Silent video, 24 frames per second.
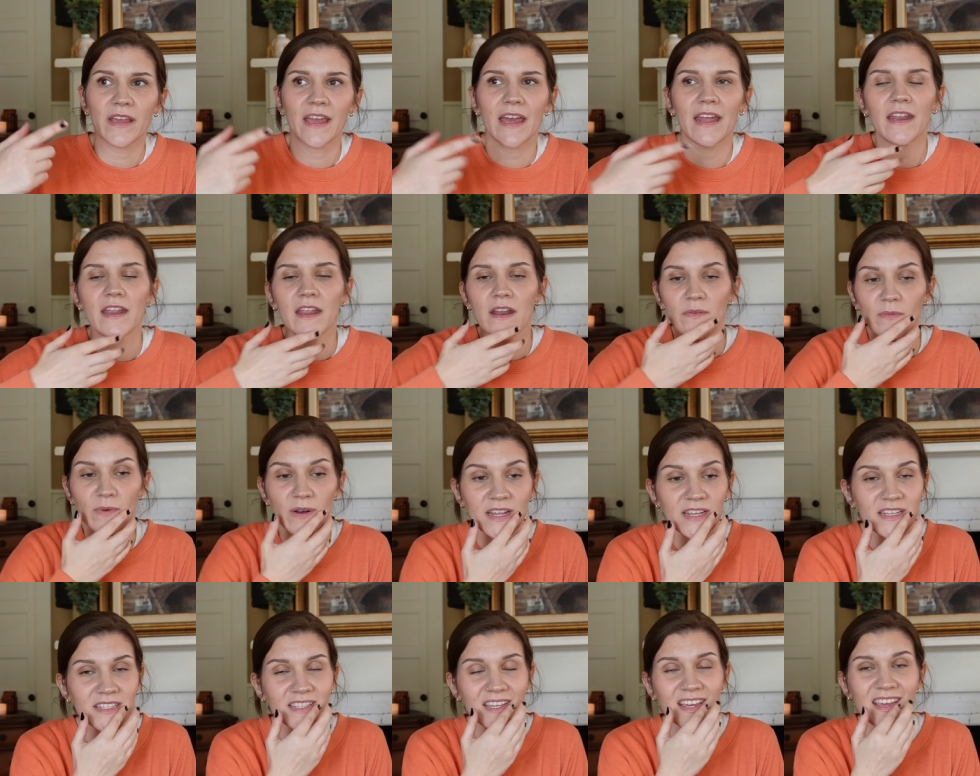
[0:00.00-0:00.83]
again. And when
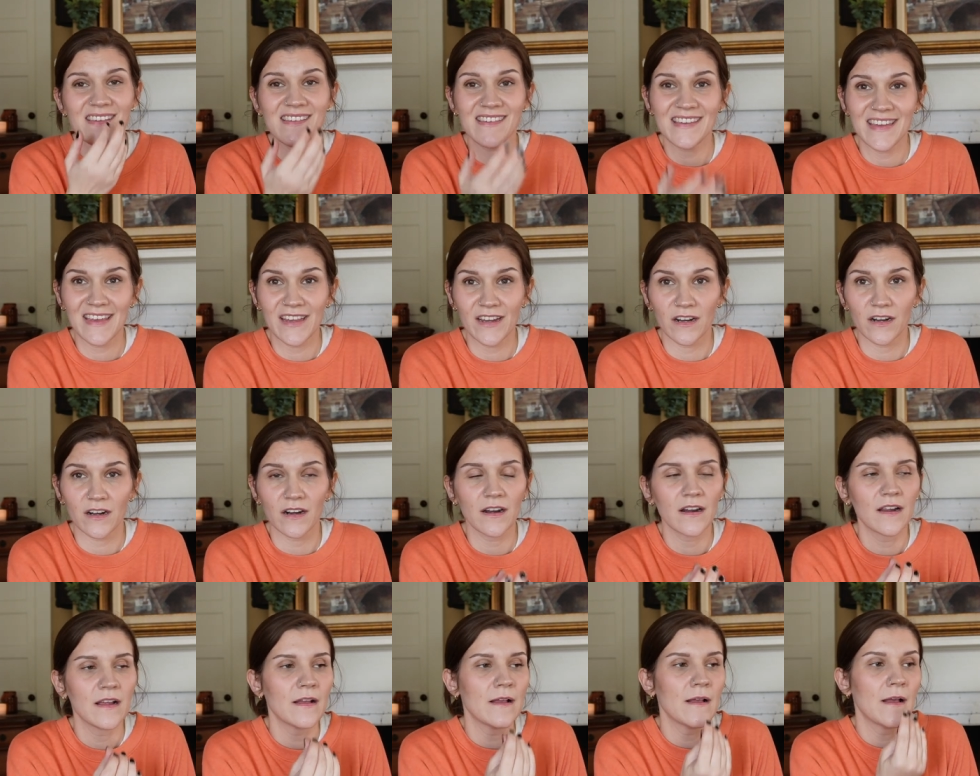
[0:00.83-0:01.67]
I say
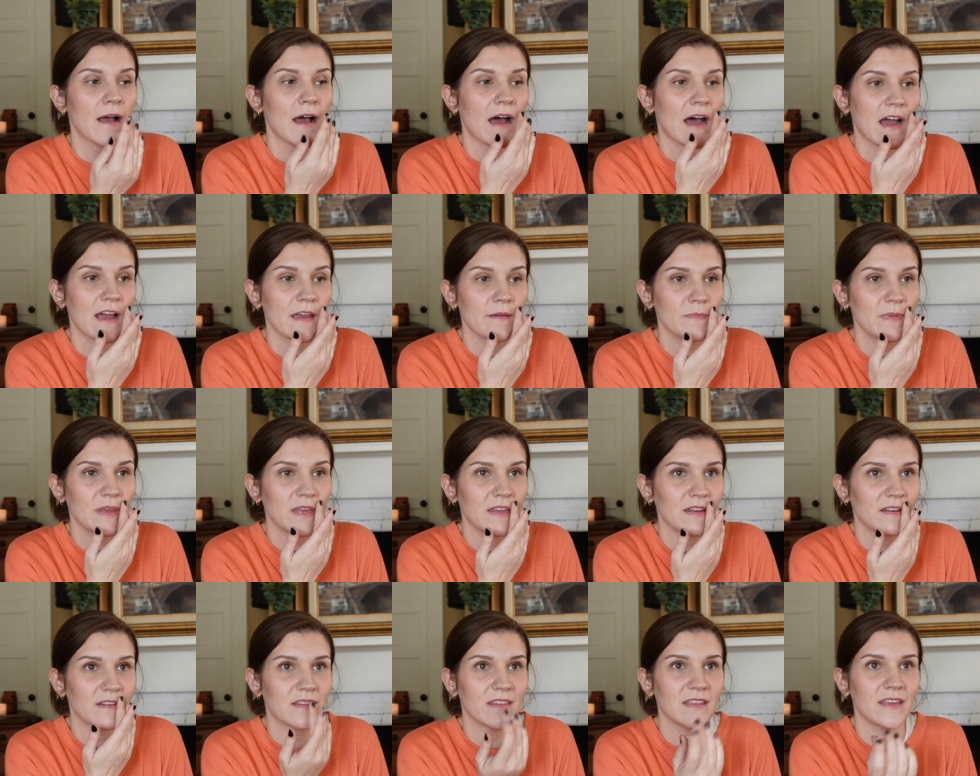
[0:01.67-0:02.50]
year, I
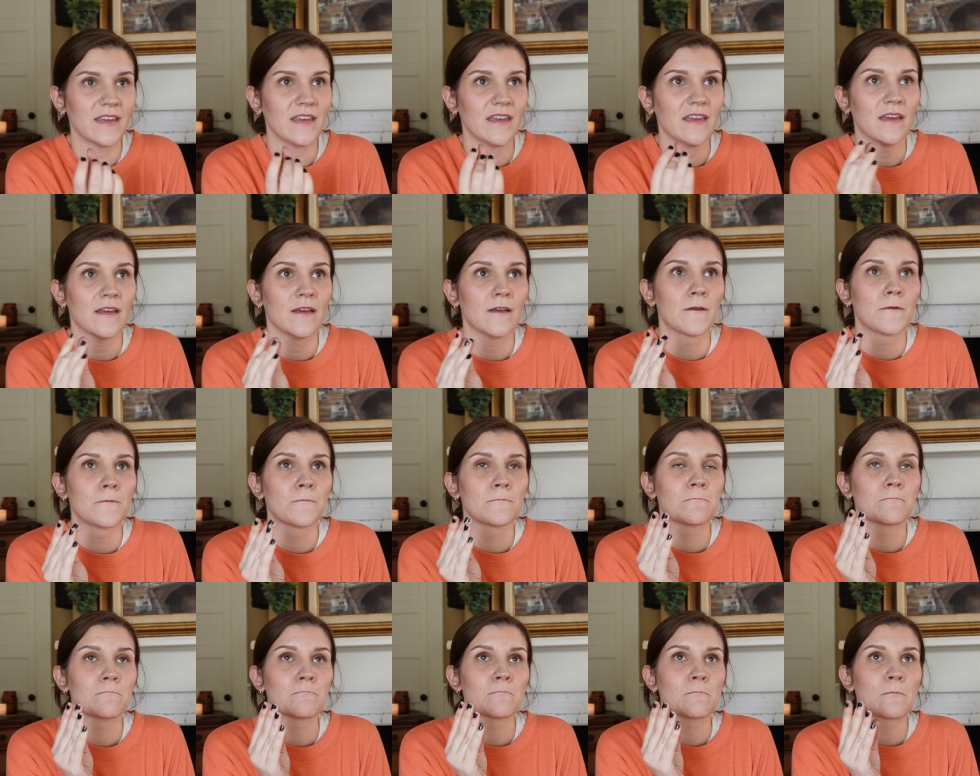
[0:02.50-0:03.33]
mean the
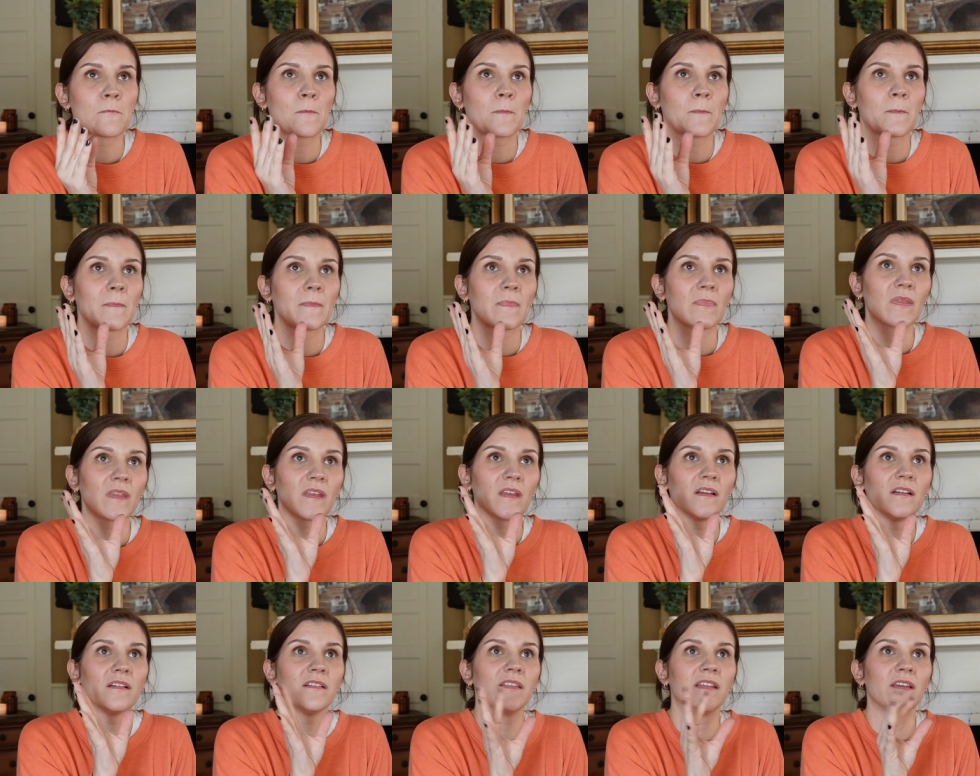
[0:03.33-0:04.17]

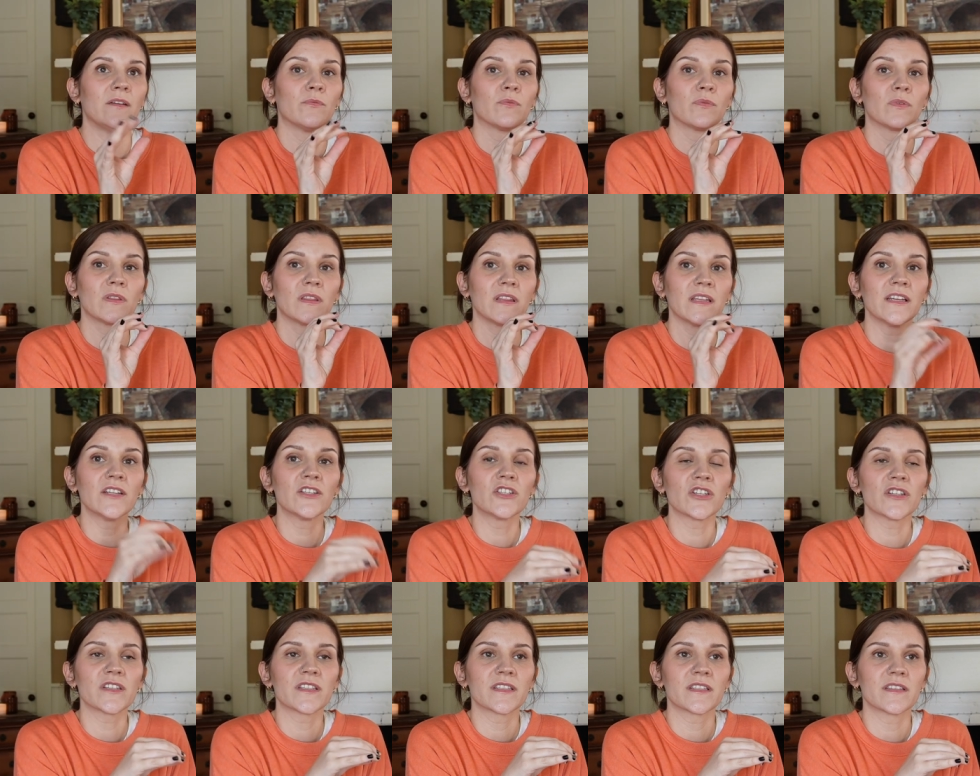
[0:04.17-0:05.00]
the
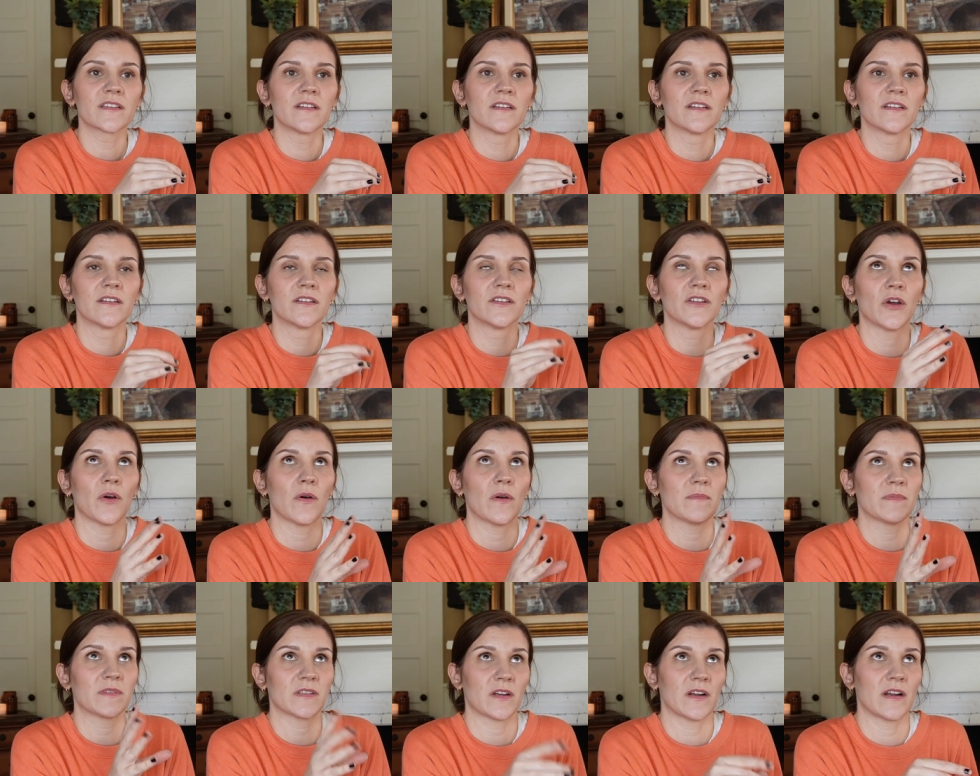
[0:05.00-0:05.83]
religious. No,
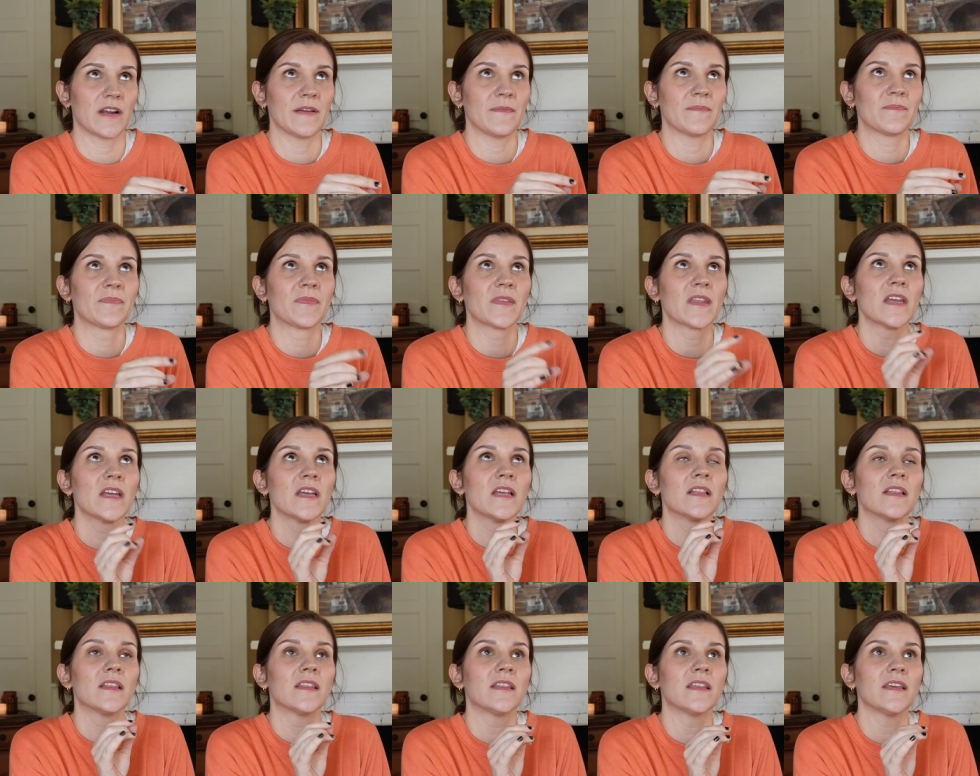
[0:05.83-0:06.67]
I'm sorry.
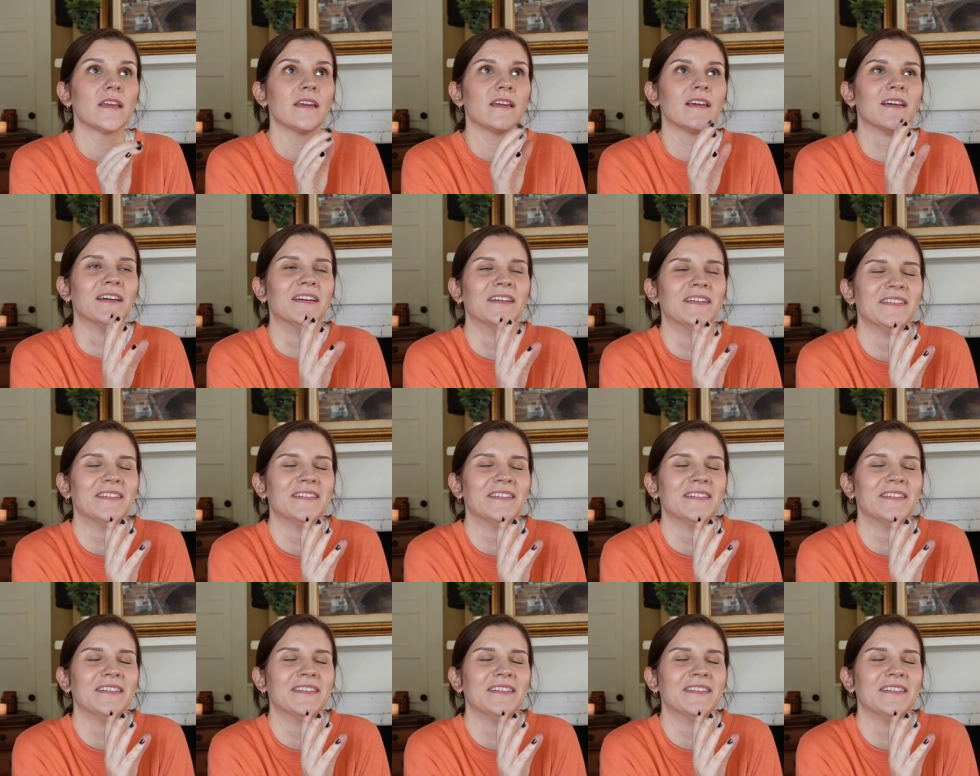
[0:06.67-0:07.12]
The